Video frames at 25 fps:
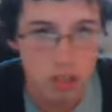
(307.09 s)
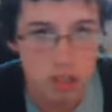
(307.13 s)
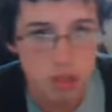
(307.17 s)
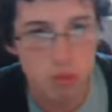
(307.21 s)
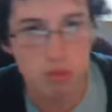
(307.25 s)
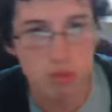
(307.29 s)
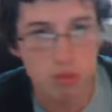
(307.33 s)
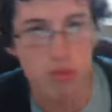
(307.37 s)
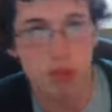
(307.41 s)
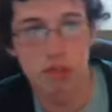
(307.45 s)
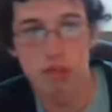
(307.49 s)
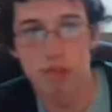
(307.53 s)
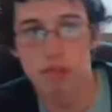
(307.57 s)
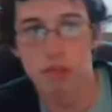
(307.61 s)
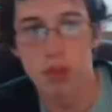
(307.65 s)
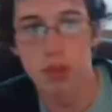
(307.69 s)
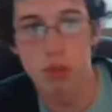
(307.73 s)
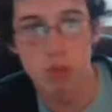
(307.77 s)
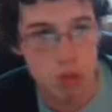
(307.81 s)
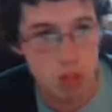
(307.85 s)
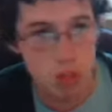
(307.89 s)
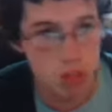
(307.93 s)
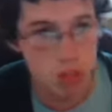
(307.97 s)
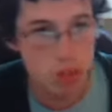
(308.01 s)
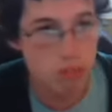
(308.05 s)
with
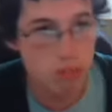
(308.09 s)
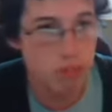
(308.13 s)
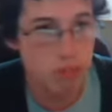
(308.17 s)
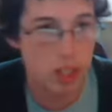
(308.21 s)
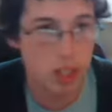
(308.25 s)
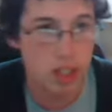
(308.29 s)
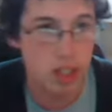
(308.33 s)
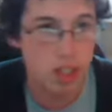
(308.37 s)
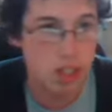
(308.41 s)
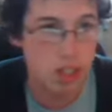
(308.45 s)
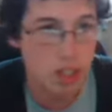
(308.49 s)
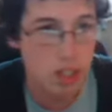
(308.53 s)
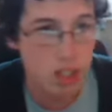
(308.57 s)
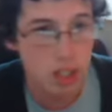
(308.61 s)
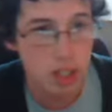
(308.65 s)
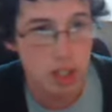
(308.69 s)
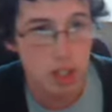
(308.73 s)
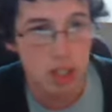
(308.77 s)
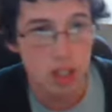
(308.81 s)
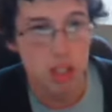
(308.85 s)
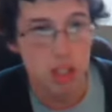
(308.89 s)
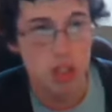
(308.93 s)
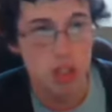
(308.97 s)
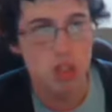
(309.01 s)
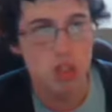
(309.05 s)
confusion, but
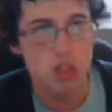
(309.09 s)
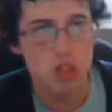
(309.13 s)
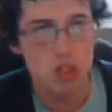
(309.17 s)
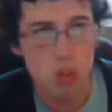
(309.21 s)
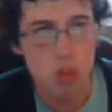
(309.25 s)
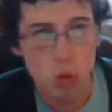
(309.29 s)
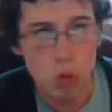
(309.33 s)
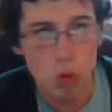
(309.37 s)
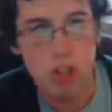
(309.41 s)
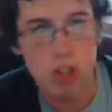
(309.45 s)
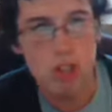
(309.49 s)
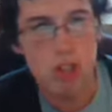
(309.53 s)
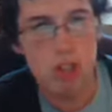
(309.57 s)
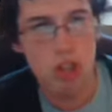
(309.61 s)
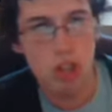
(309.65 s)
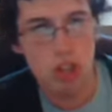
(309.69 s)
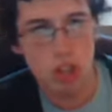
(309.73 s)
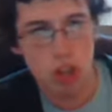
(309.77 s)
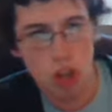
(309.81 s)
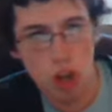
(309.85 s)
Source